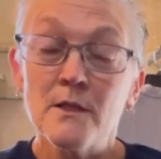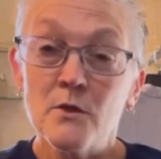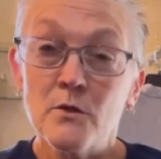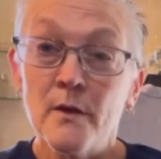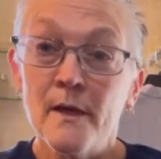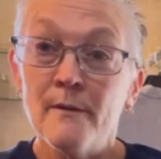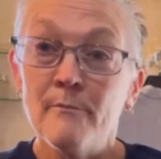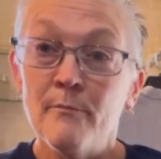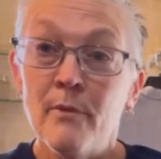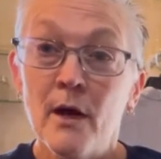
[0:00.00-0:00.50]
Go
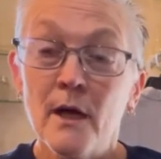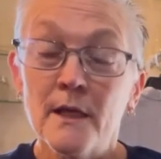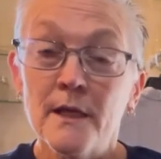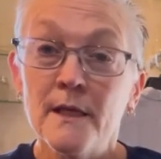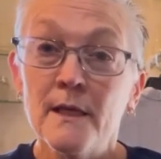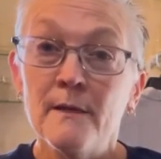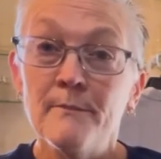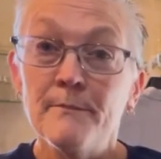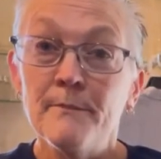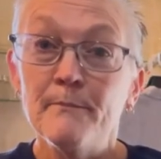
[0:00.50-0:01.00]
ahead and pack it
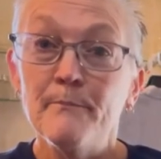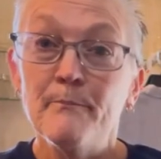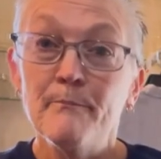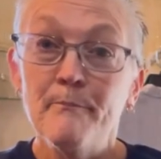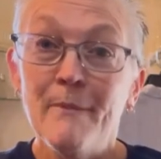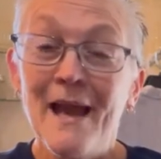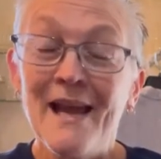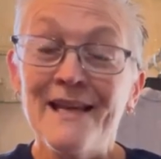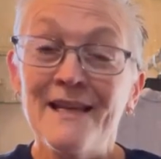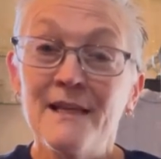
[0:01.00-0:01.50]
up,
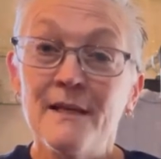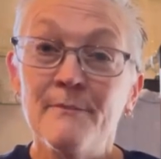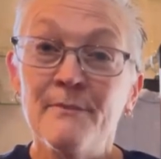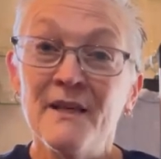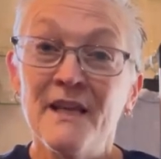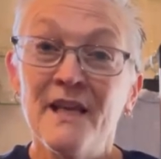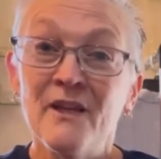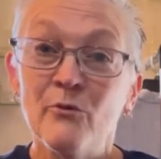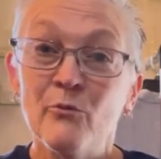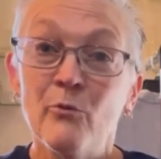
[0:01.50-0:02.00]
pack it up and
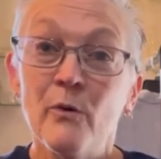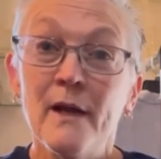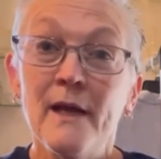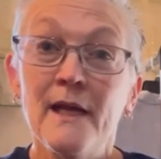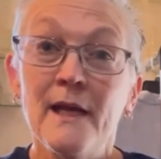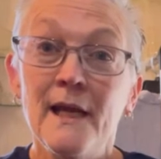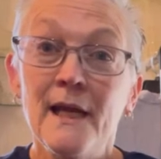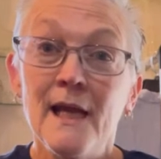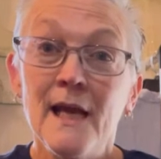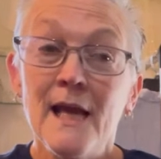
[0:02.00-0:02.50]
get it
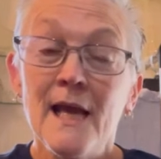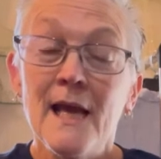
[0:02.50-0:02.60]
ready.